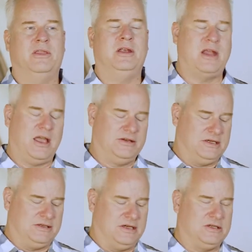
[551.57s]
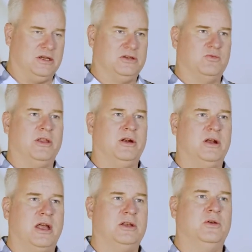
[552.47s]
the next decision is whether or
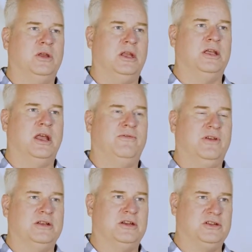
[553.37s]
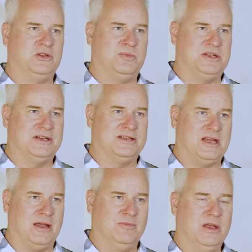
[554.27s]
not you need to get a fictitious business
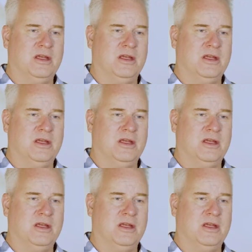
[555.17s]
name.